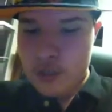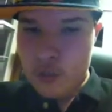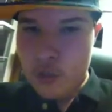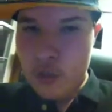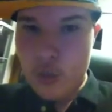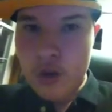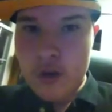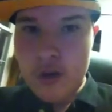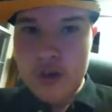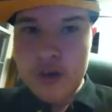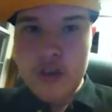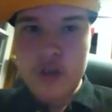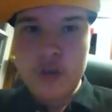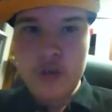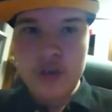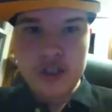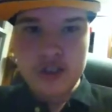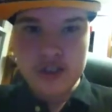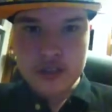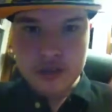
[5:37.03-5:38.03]
Or
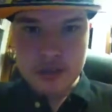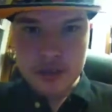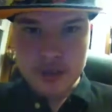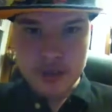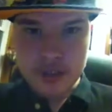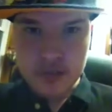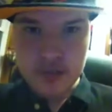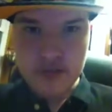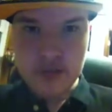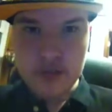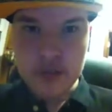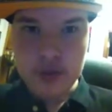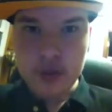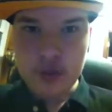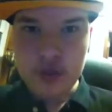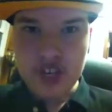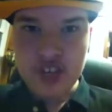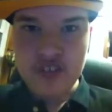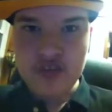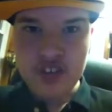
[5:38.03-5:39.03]
you can special summon it from the
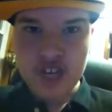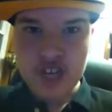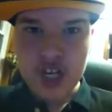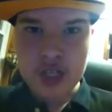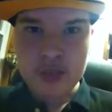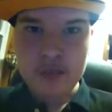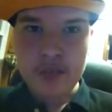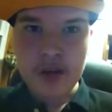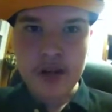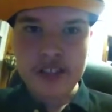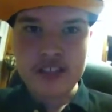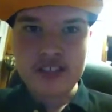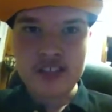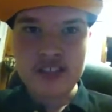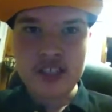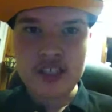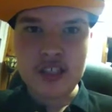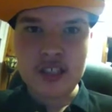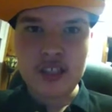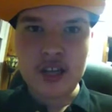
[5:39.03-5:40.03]
graveyard by
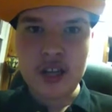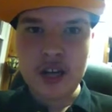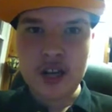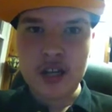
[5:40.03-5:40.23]
sending